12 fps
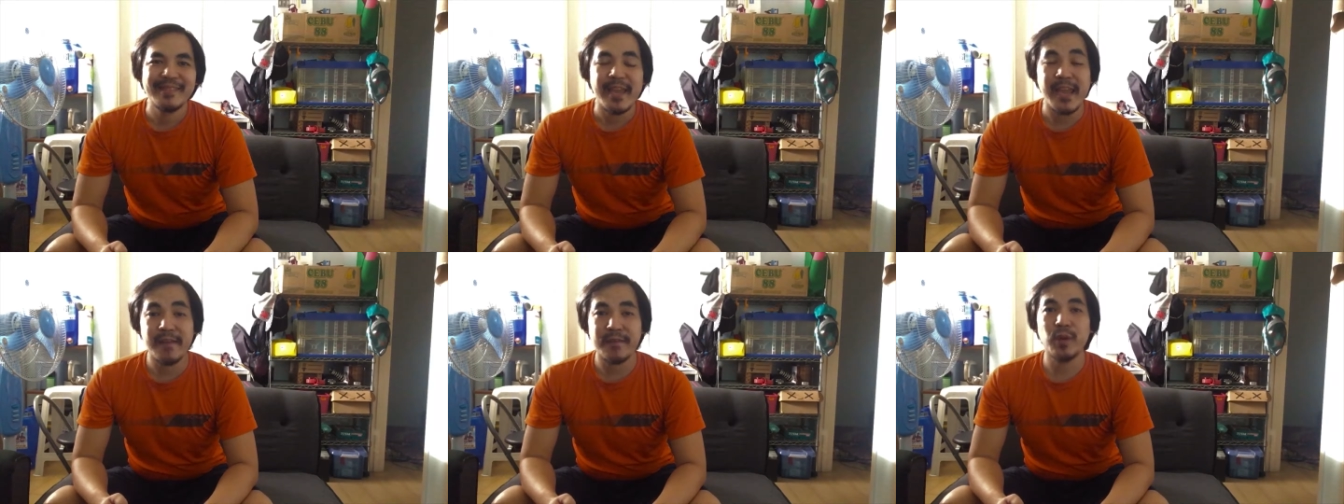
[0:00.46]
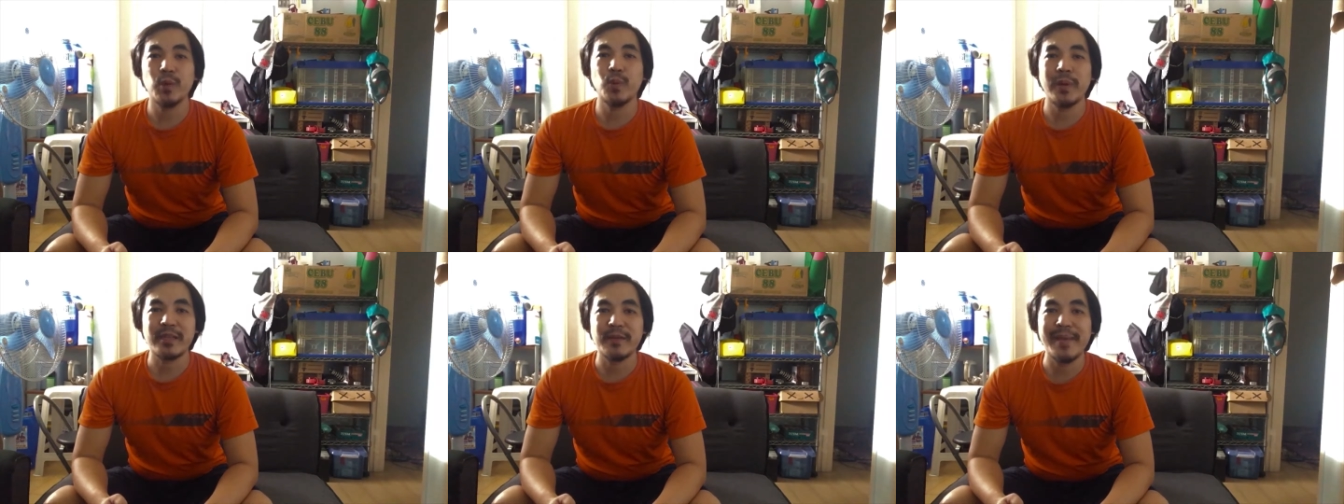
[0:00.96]
Hey
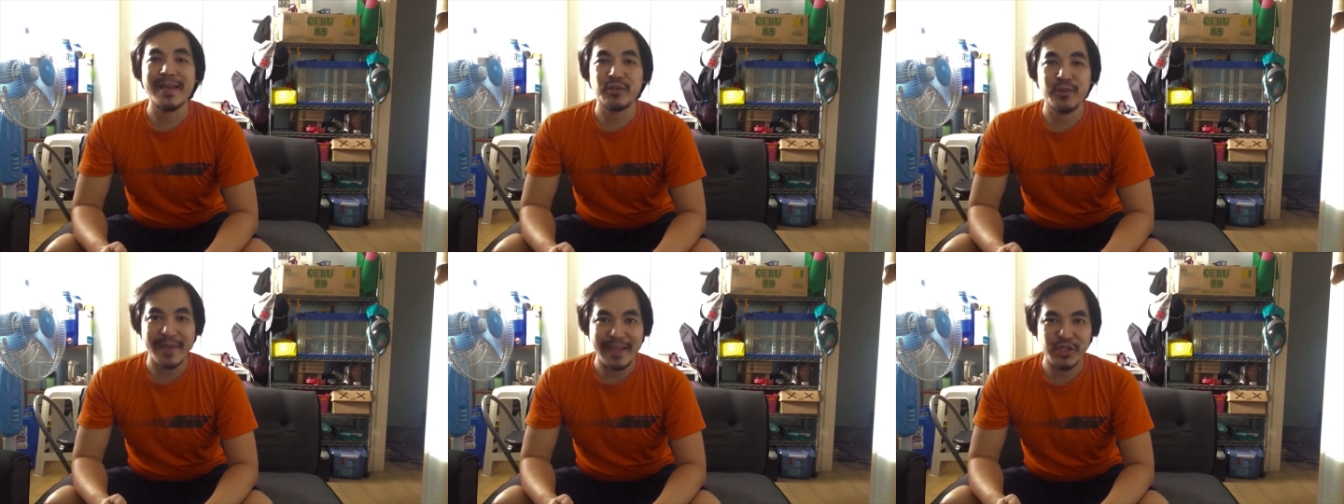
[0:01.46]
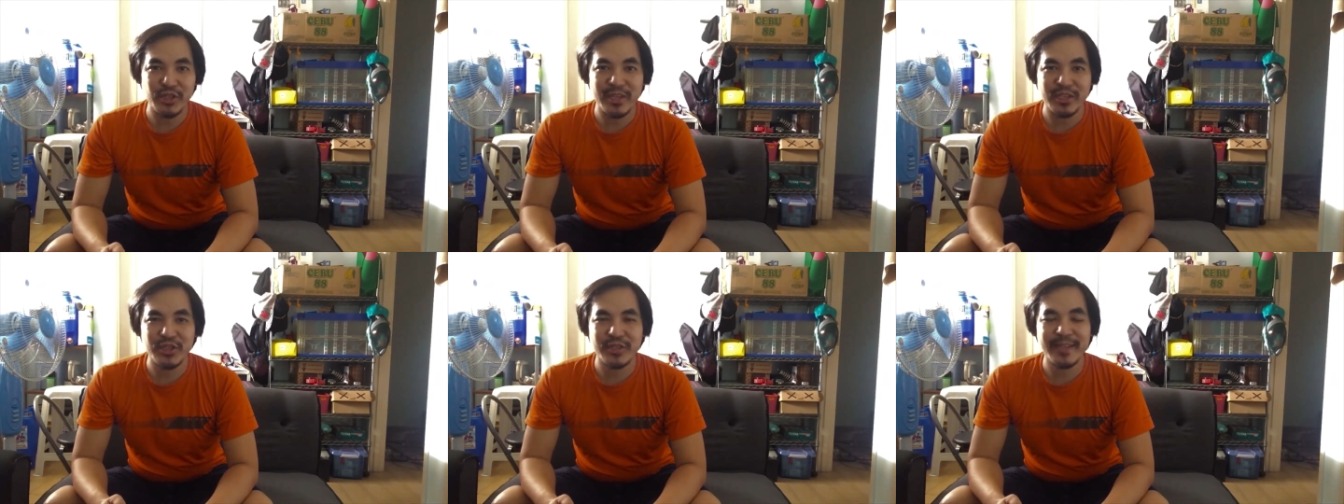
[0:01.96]
everyone, welcome back to
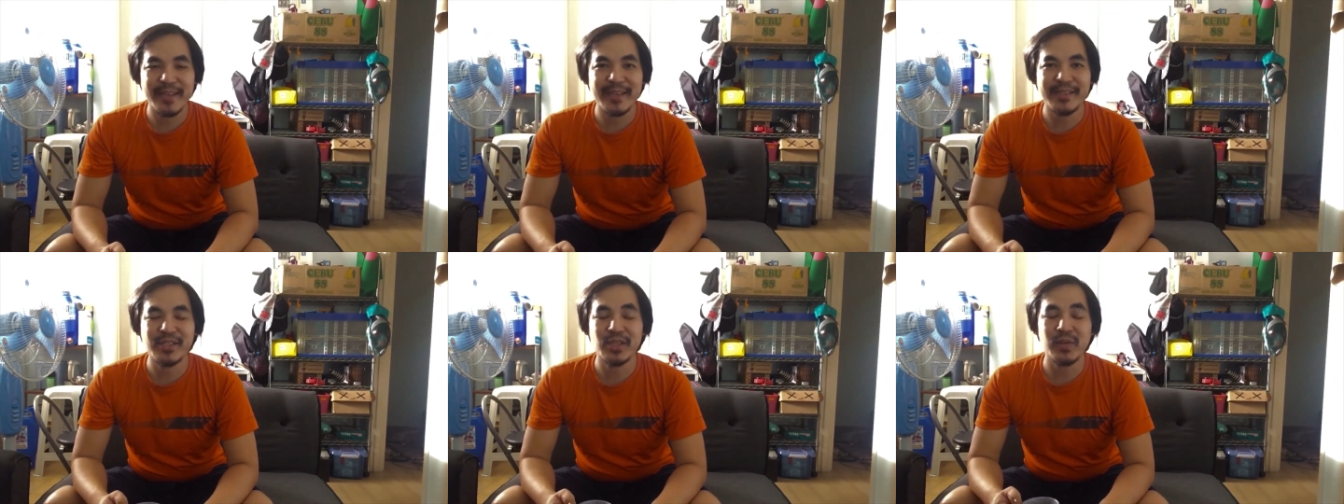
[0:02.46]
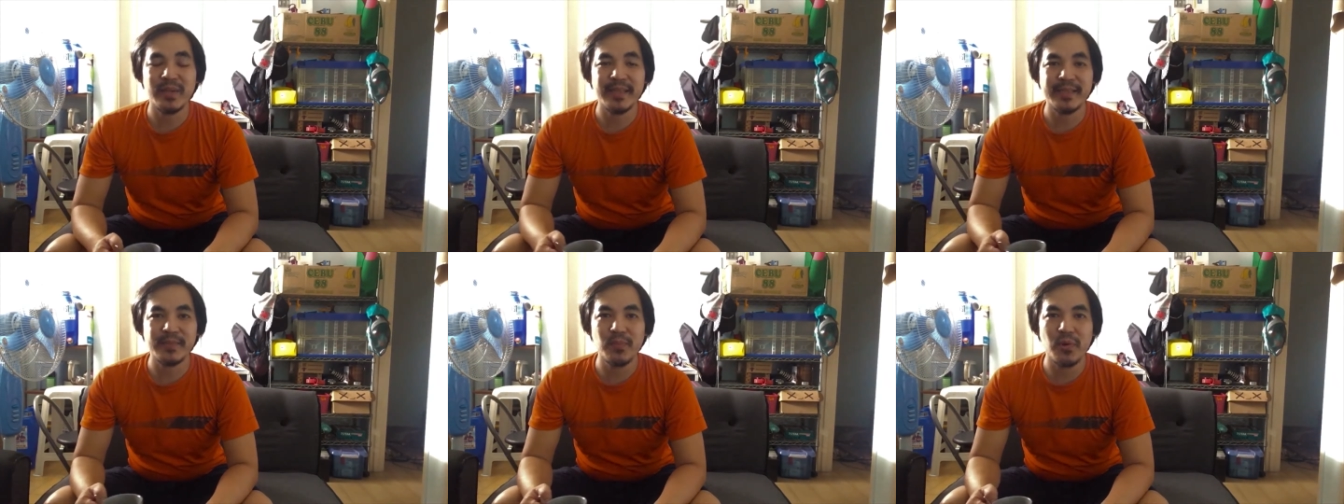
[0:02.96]
Imagination Tech. So
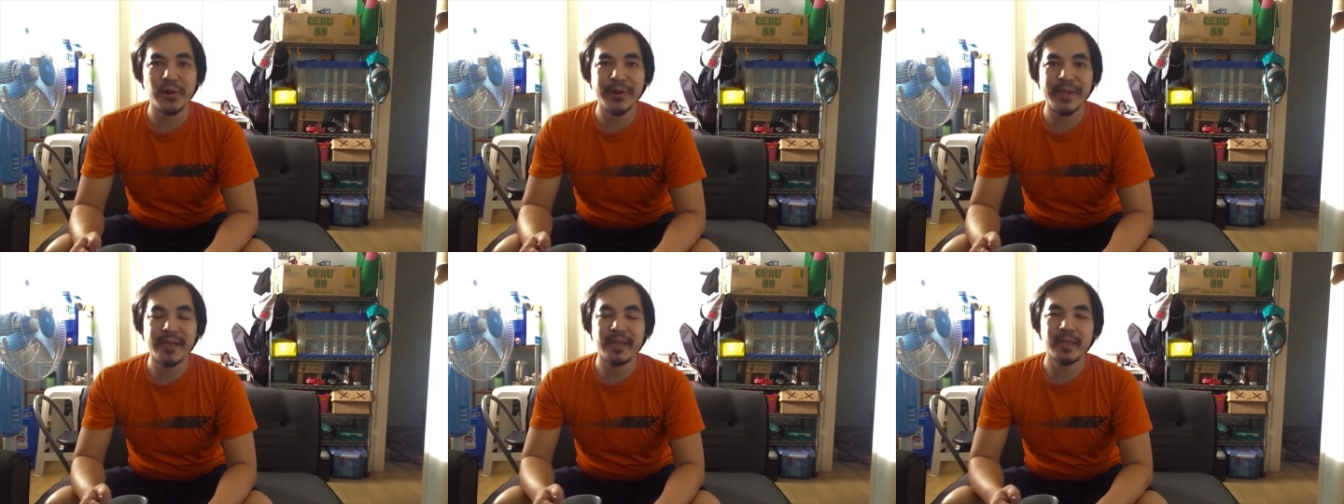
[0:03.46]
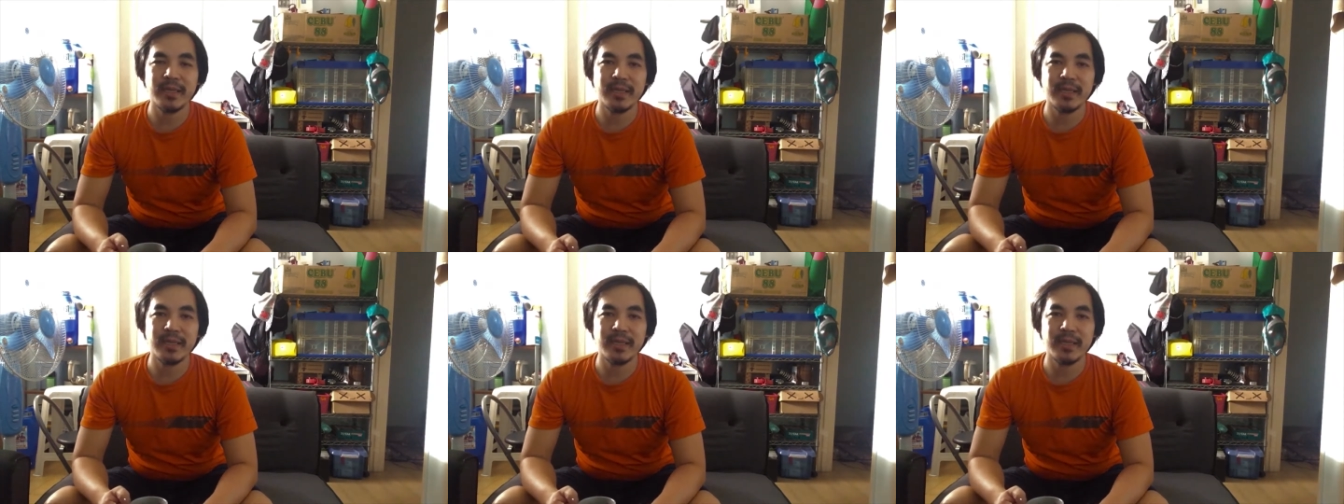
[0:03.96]
it's morning.